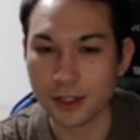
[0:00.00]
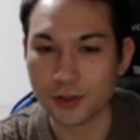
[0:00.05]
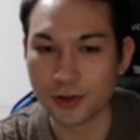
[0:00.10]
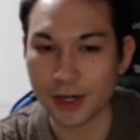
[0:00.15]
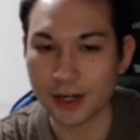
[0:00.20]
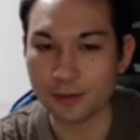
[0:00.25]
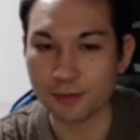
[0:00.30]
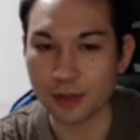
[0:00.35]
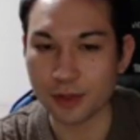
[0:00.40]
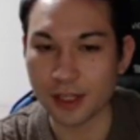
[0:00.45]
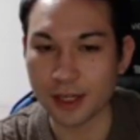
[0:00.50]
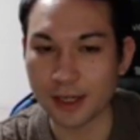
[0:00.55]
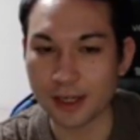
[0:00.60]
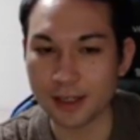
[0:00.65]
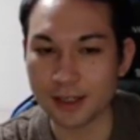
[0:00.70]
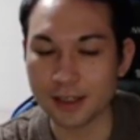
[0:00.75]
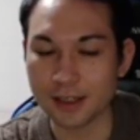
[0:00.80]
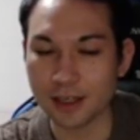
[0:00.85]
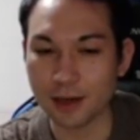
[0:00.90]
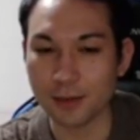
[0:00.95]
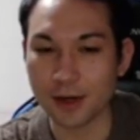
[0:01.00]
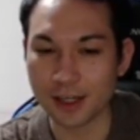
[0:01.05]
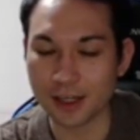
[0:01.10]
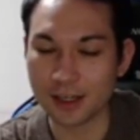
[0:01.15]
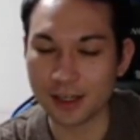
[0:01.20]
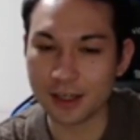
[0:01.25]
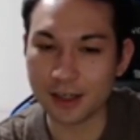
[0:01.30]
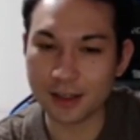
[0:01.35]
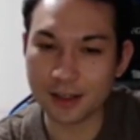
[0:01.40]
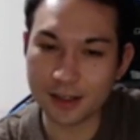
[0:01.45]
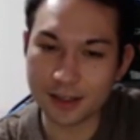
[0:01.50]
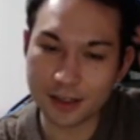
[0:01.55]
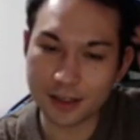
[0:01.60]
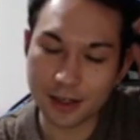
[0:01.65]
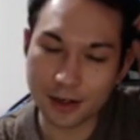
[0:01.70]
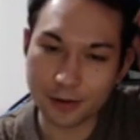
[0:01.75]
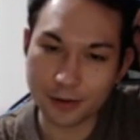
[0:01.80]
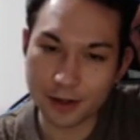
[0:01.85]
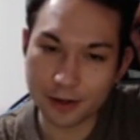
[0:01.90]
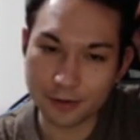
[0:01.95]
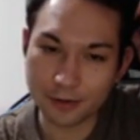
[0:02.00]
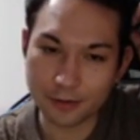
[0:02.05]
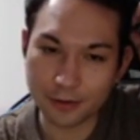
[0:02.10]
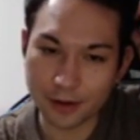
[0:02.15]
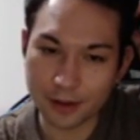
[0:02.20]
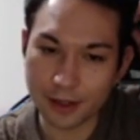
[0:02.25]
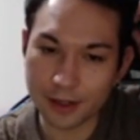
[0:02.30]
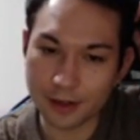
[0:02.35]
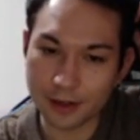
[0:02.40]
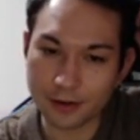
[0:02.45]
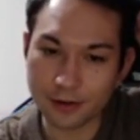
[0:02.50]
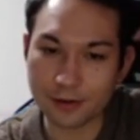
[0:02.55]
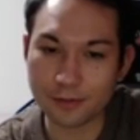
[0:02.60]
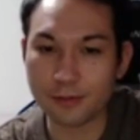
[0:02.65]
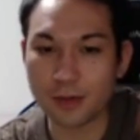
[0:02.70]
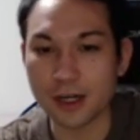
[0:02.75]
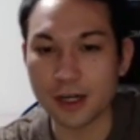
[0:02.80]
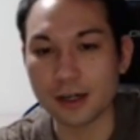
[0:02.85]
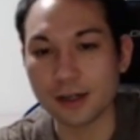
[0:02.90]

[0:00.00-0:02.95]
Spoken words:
try to play sabaki in this area for later.